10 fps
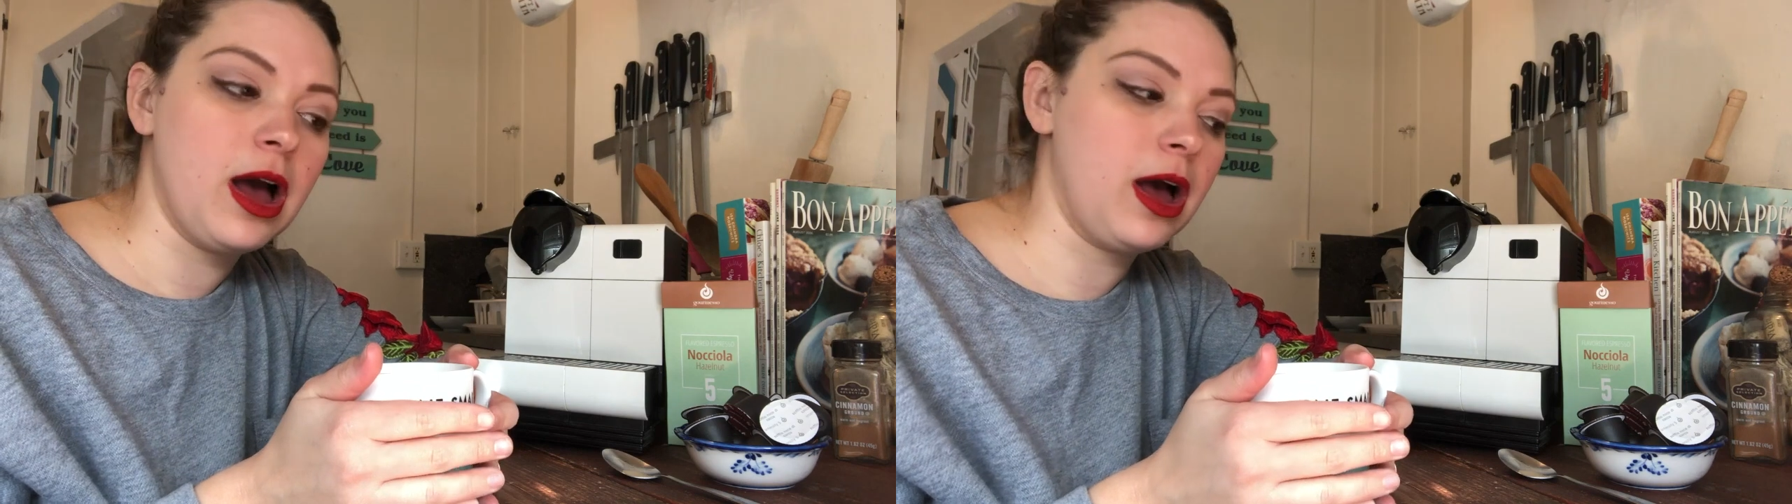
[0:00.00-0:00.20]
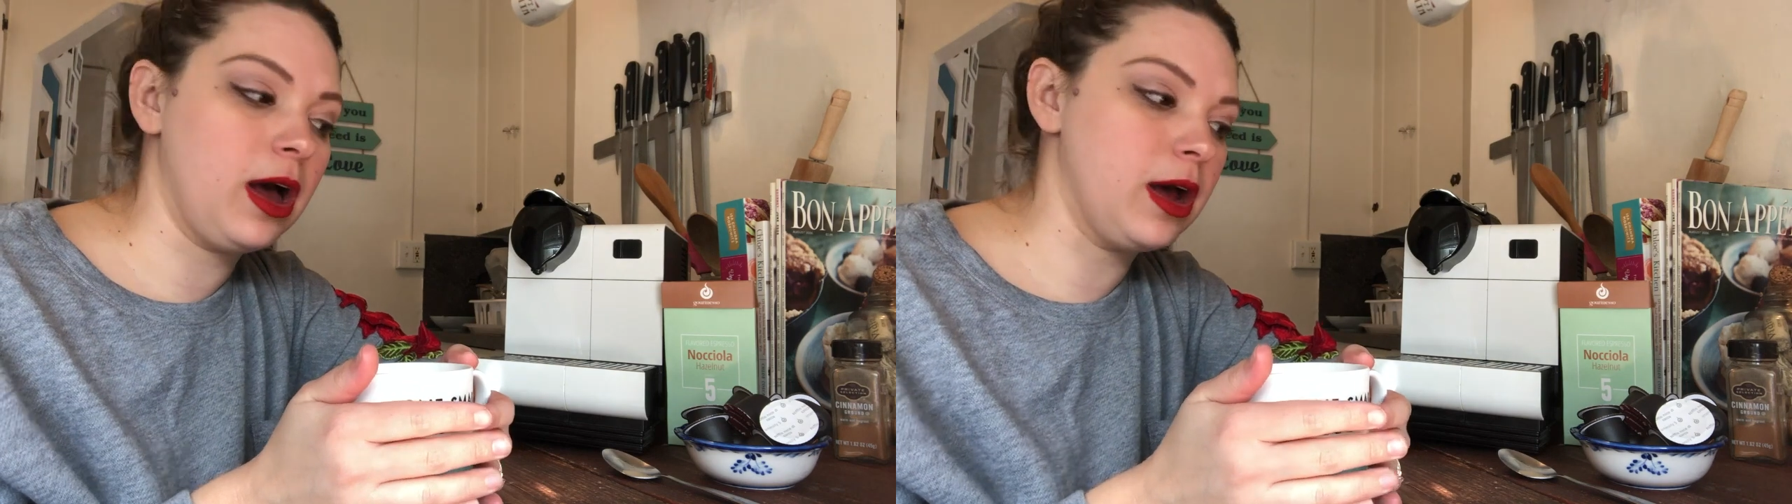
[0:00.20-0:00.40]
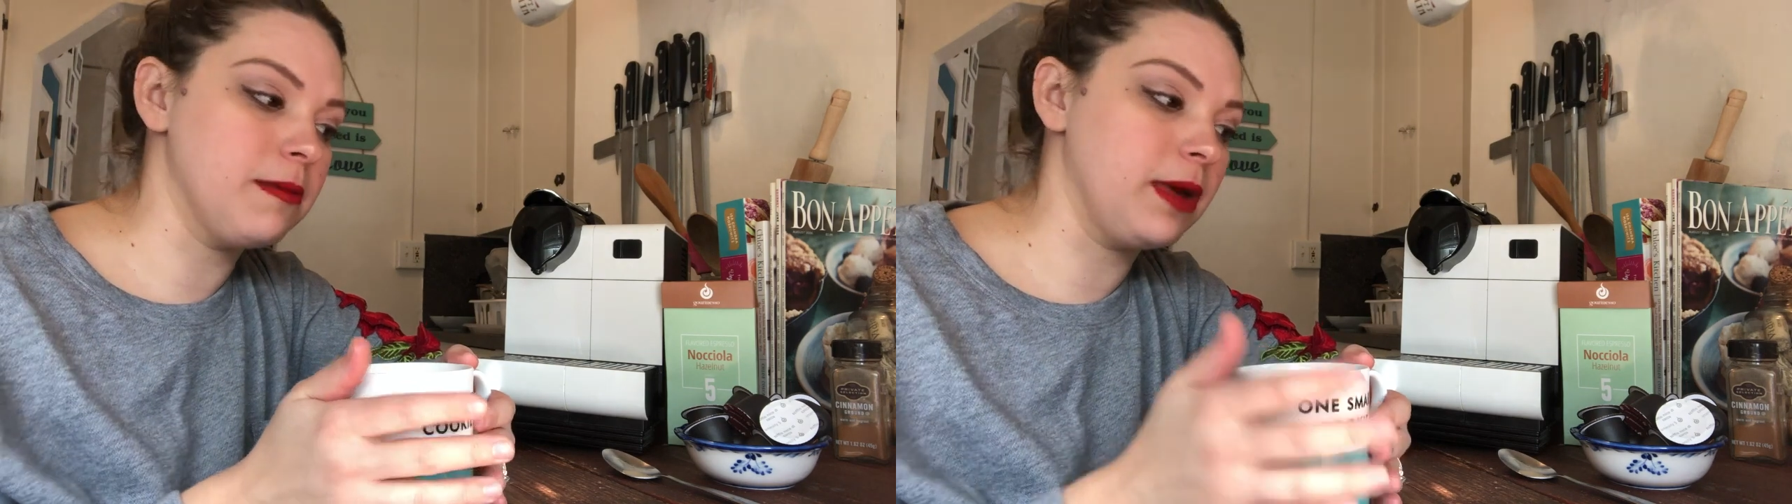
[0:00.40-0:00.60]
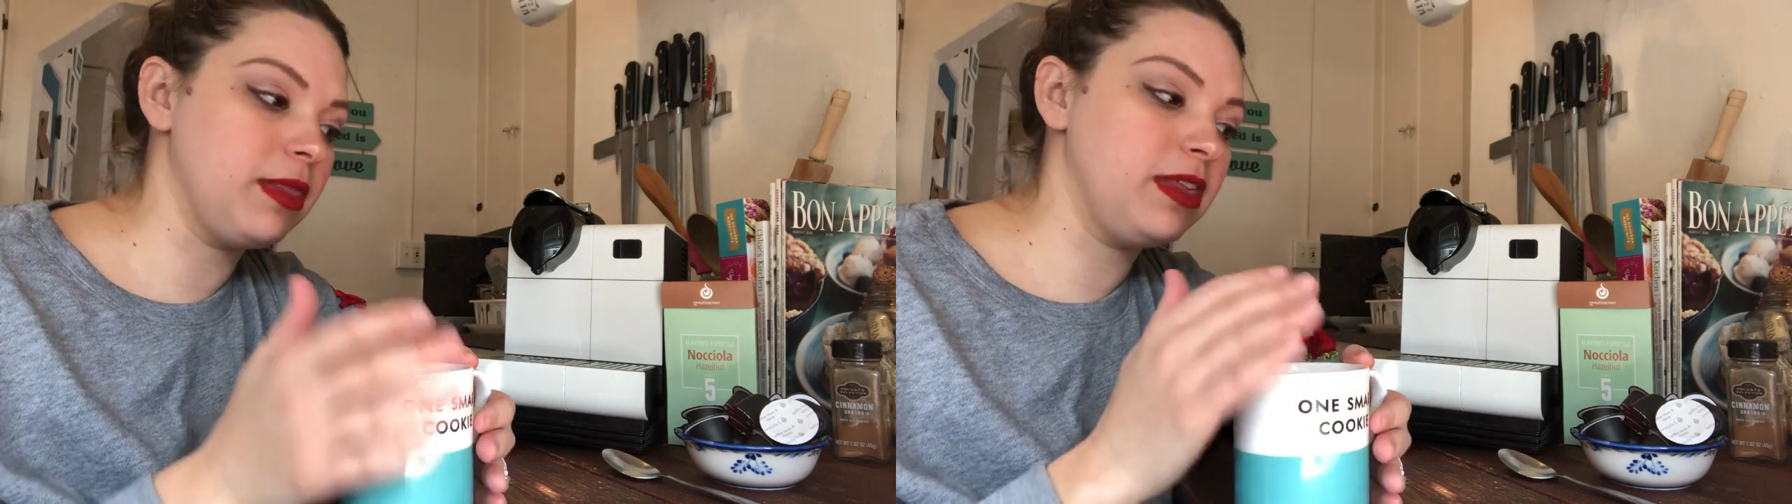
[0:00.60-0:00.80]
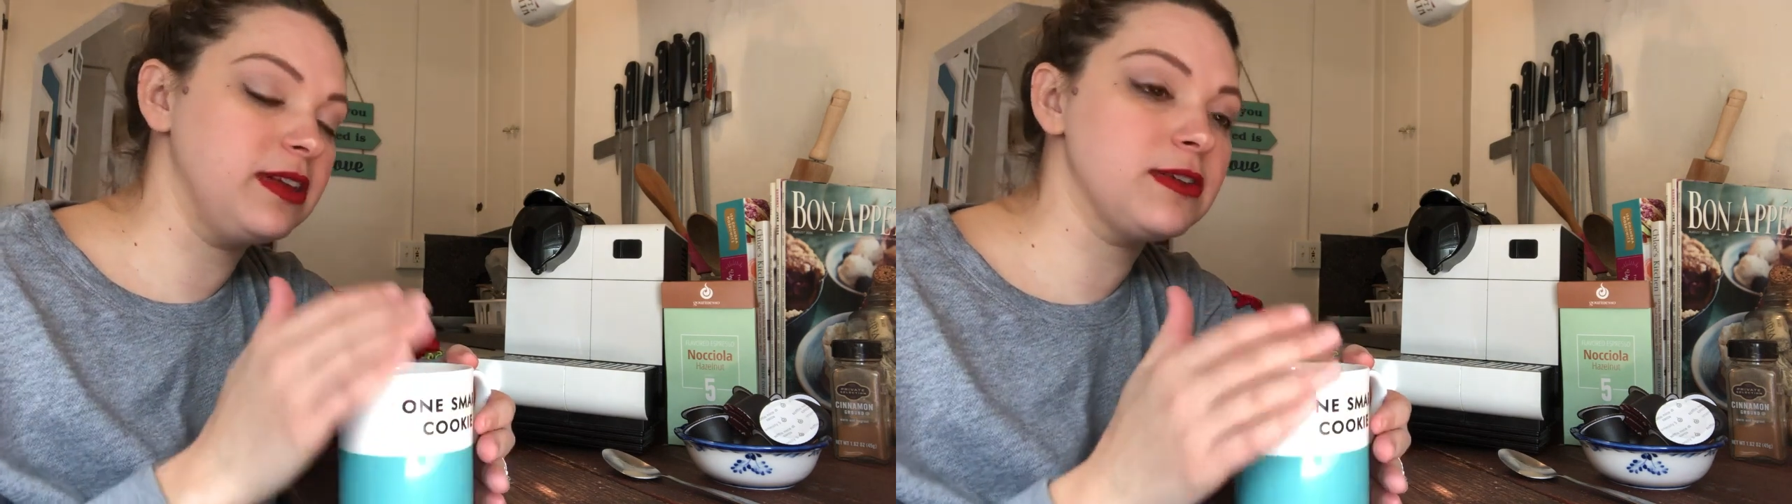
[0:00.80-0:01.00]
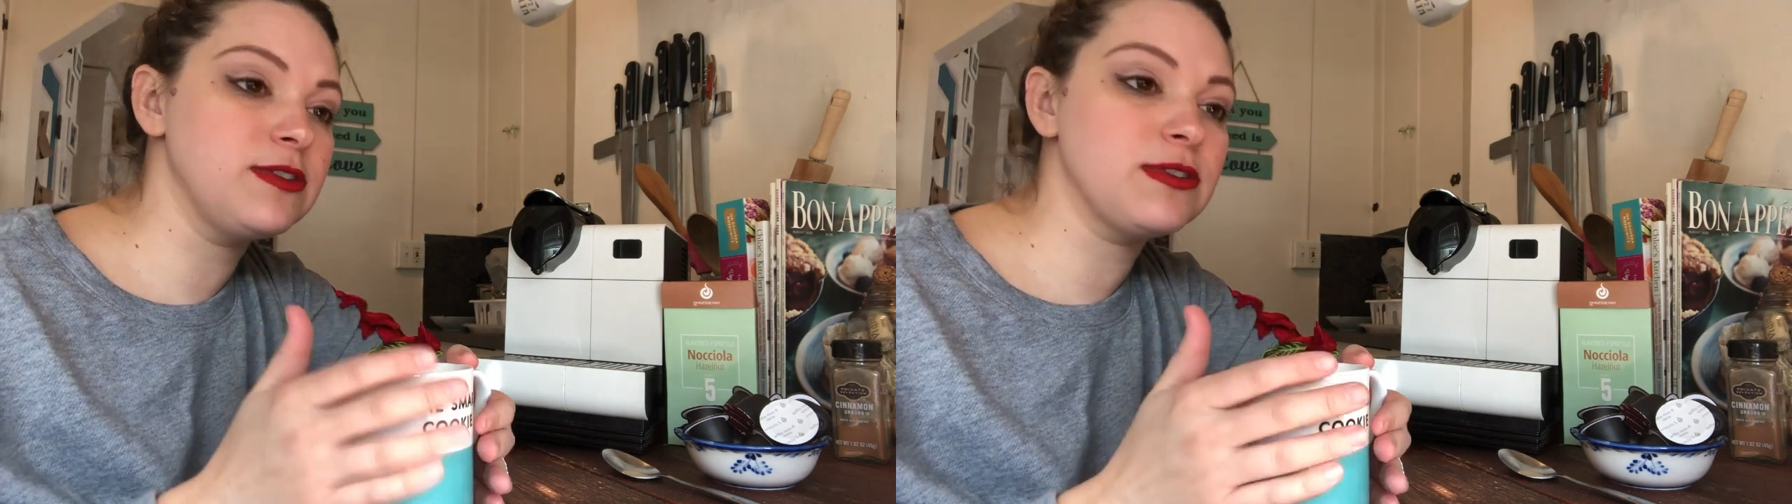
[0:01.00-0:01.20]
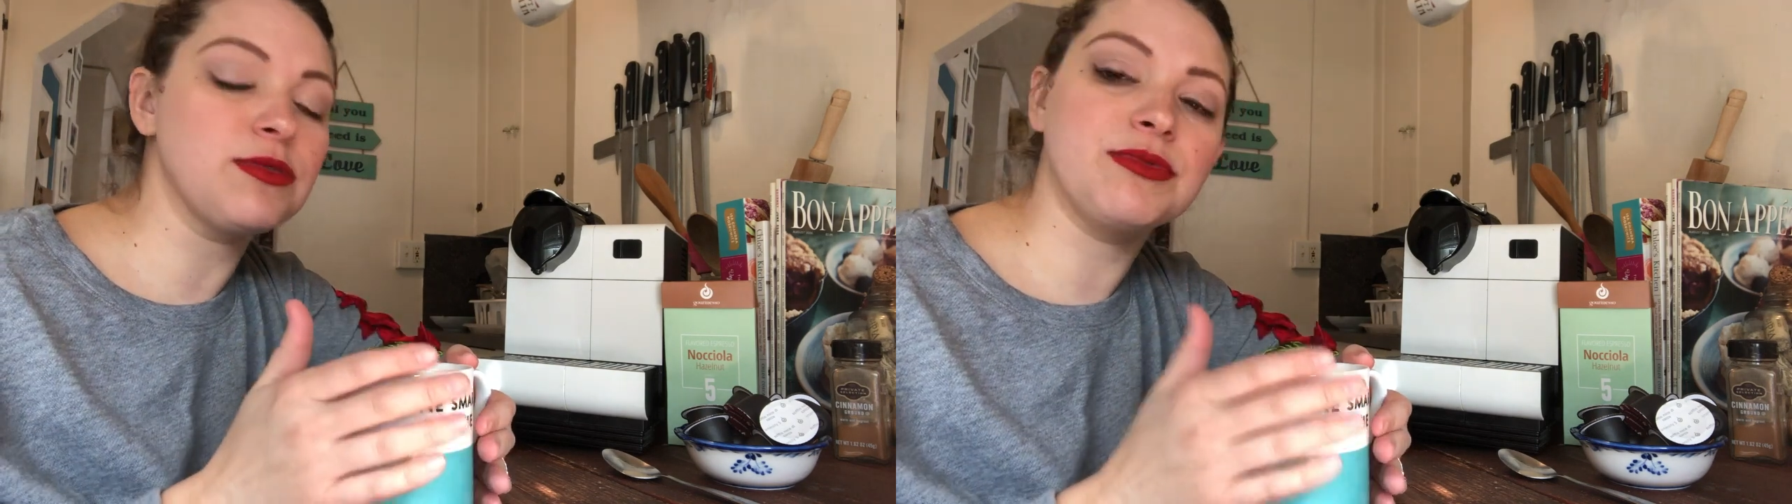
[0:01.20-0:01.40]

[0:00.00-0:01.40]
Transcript: Um, these are just a